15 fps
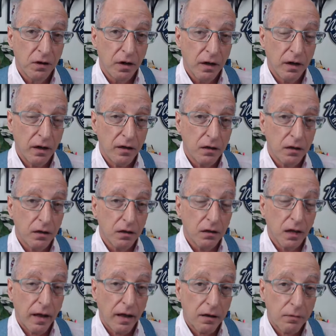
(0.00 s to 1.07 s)
And a
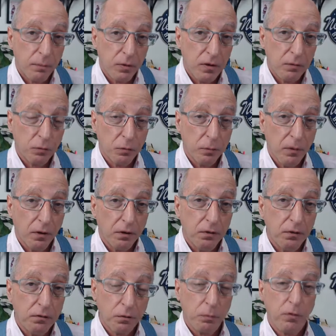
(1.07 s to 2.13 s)
lot of people,
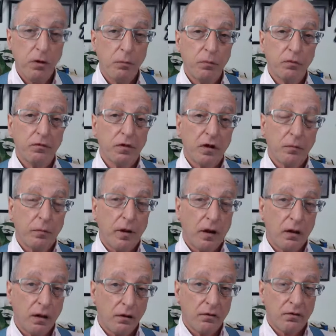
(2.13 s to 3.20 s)
millions of people set up
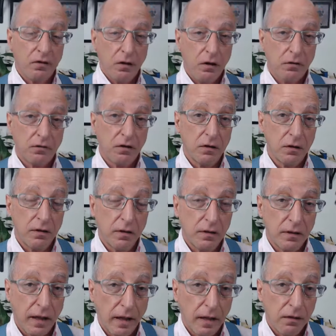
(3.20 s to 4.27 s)
LLCs
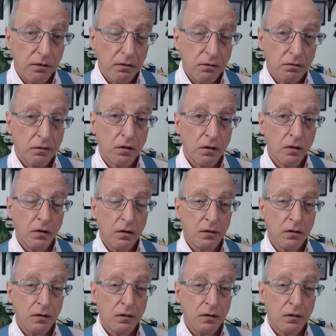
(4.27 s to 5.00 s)
thinking that is